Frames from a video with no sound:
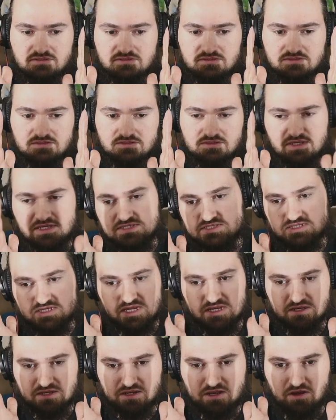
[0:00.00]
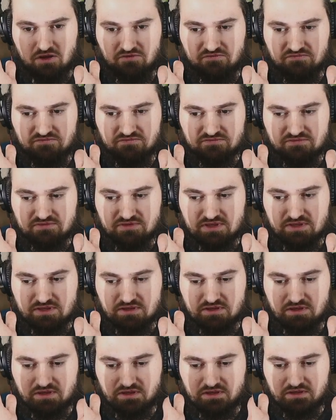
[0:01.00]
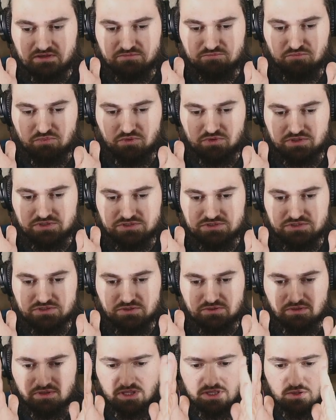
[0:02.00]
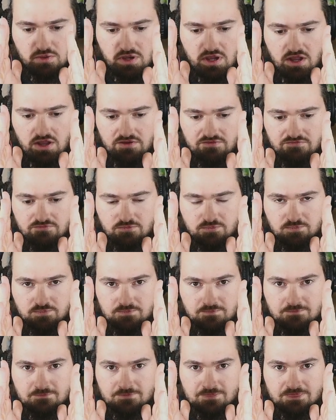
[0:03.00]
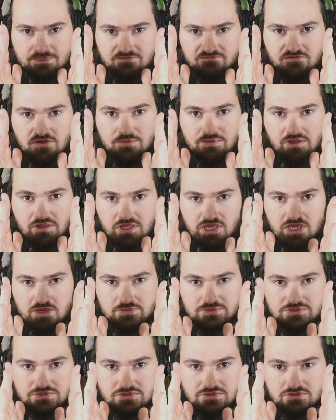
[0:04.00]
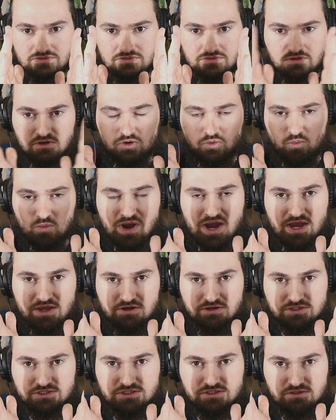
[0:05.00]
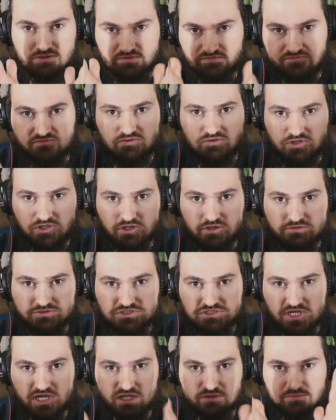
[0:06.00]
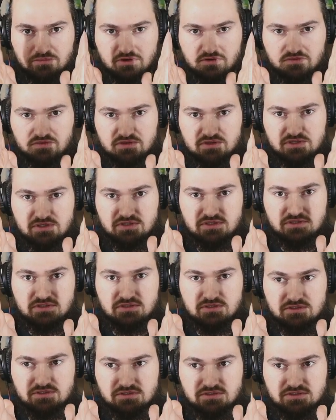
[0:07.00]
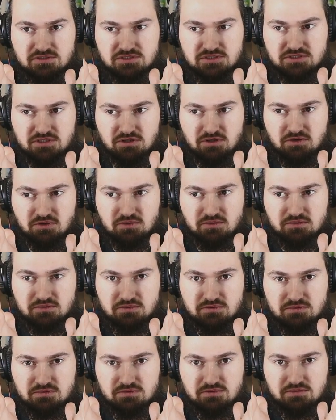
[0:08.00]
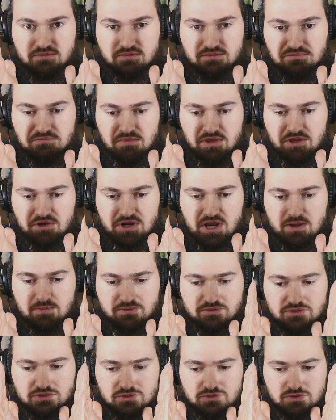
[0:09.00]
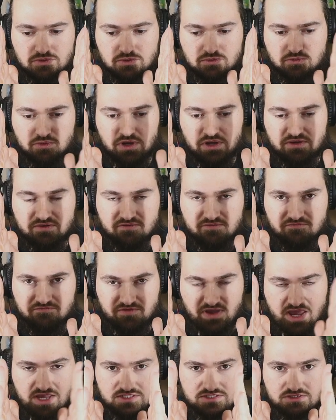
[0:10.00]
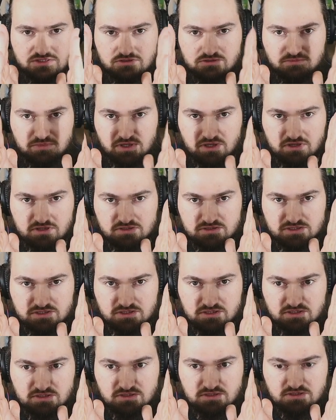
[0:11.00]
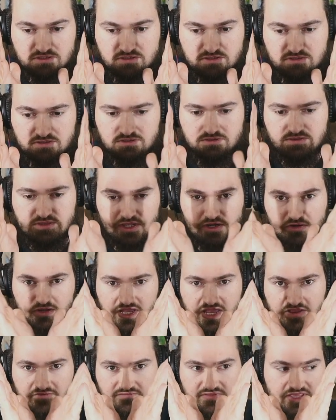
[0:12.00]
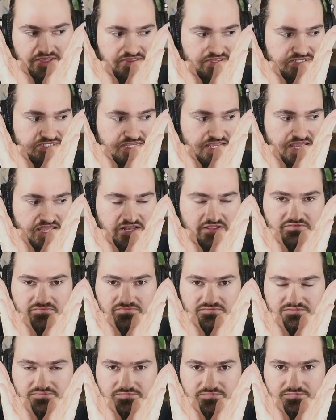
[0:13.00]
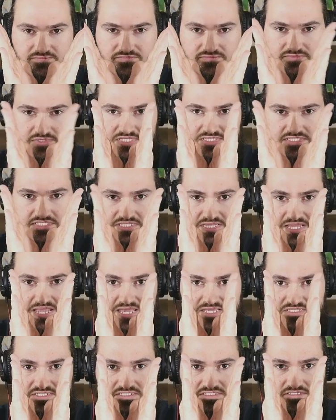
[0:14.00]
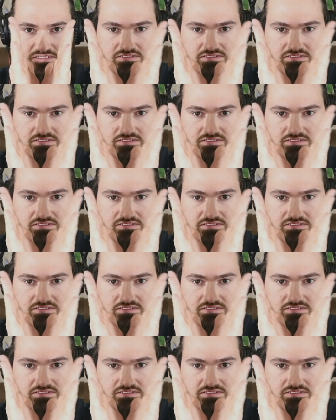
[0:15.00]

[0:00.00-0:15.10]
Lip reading: this is getting off point too, like female hips are wider too for, childbirth. So men are able to run faster because they don't have like this kind of, it's less